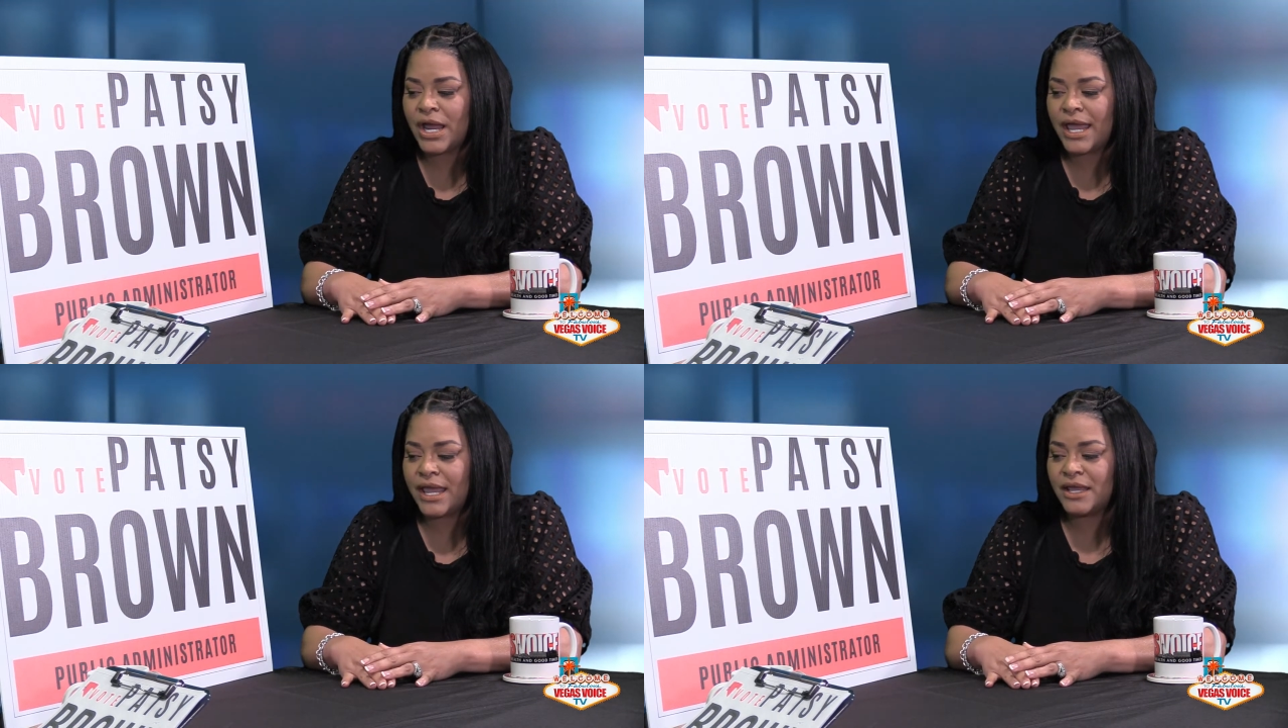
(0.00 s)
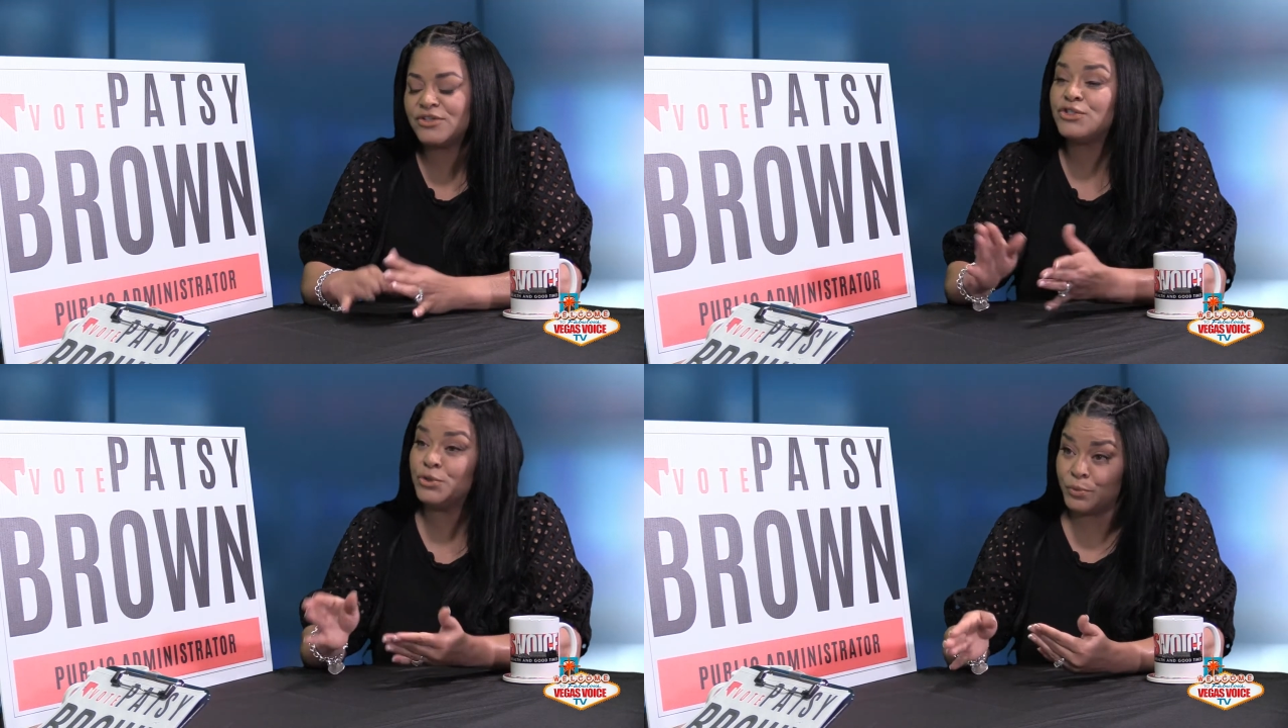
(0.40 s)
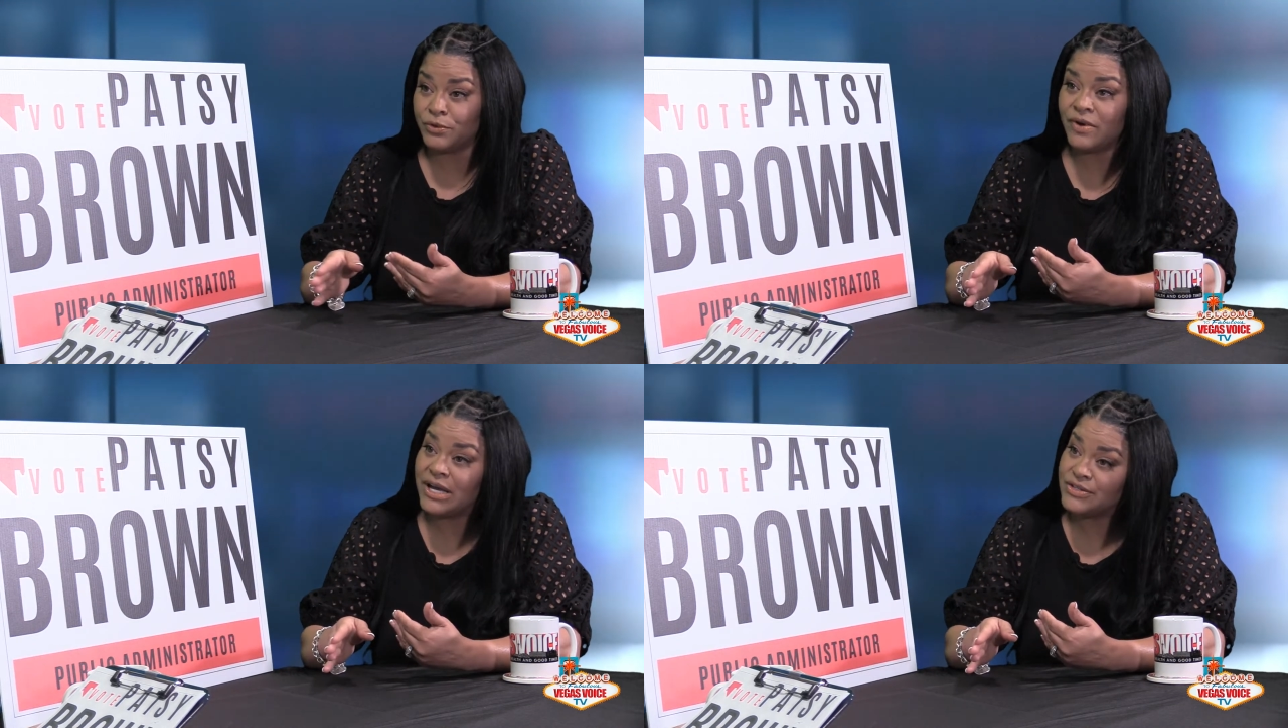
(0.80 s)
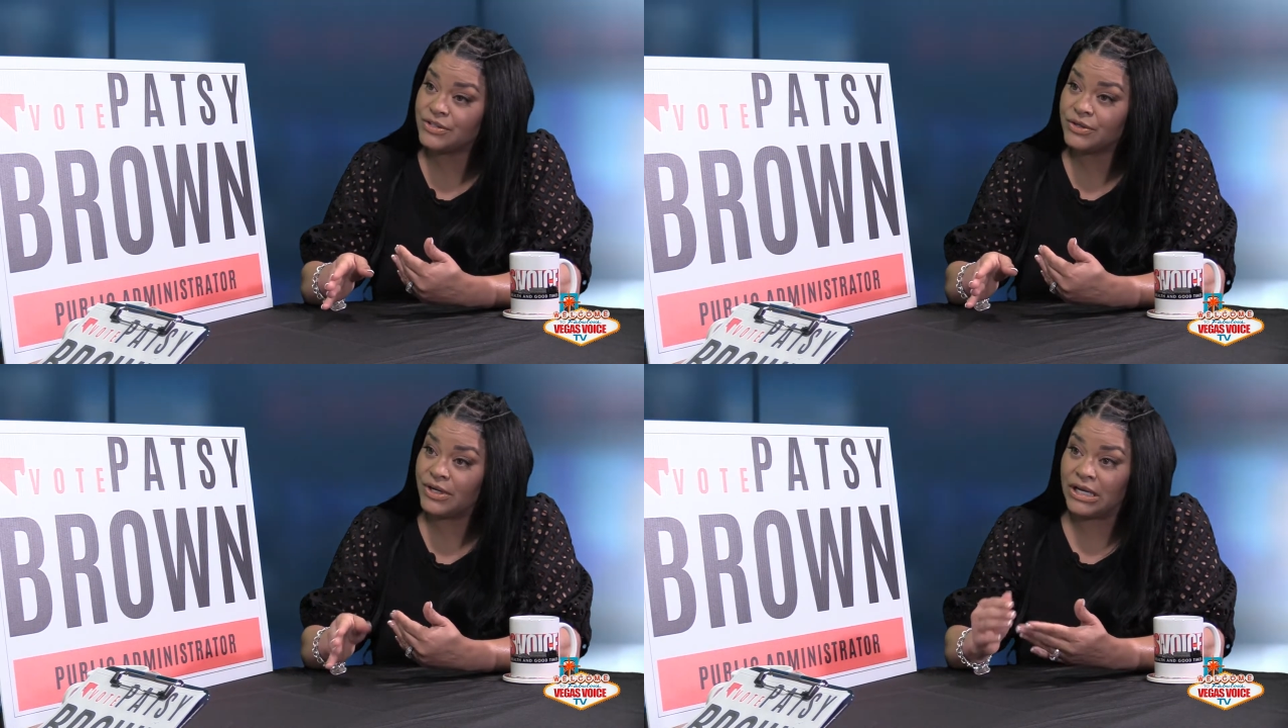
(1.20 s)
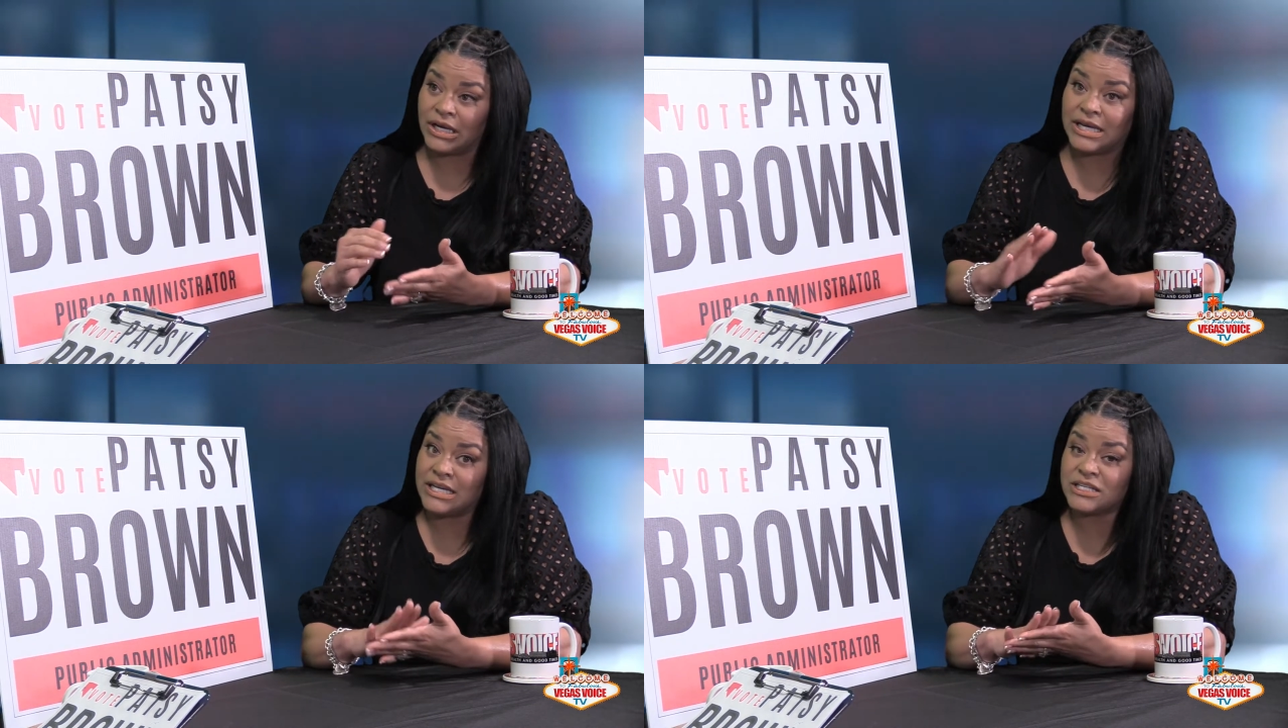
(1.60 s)
a supervisor in
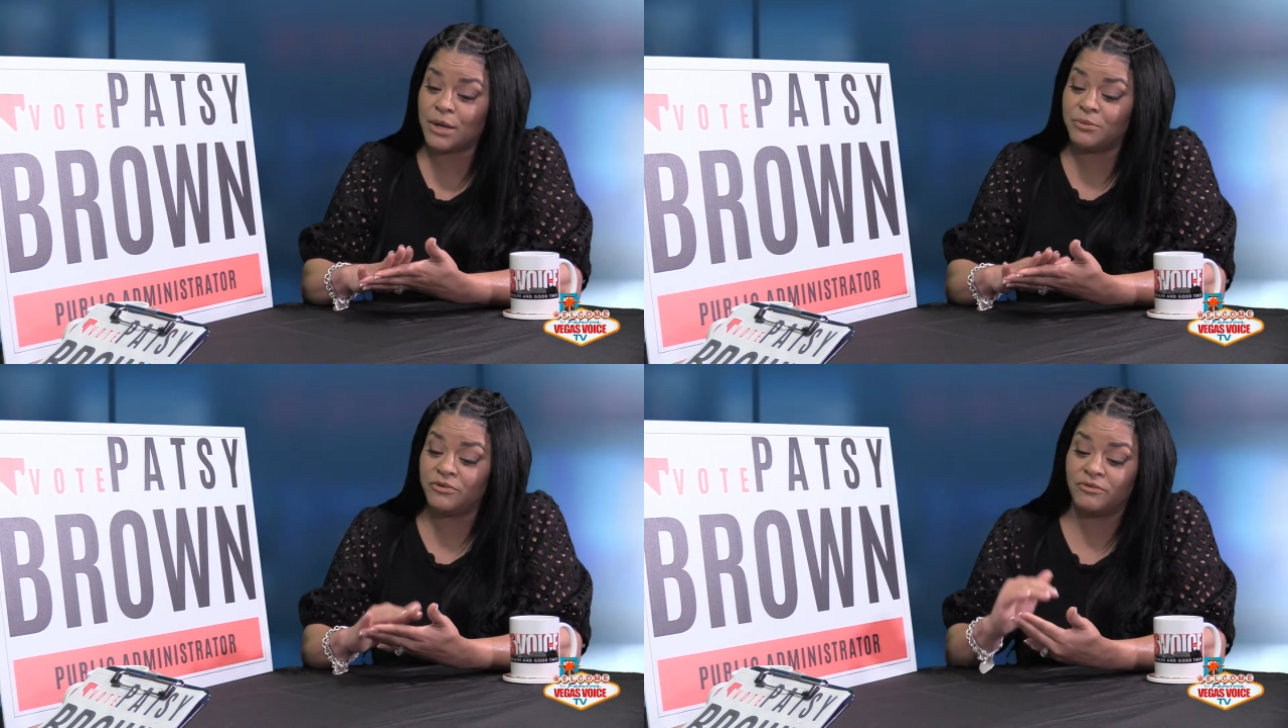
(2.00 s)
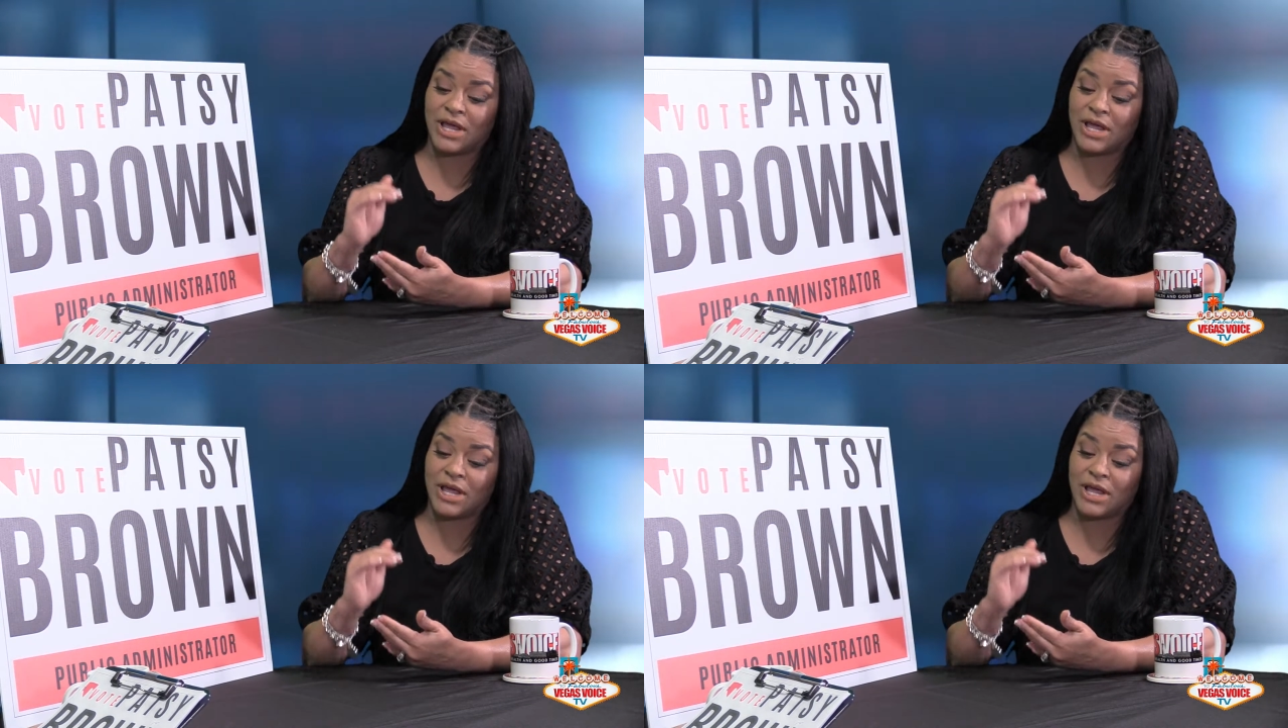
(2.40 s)
any type of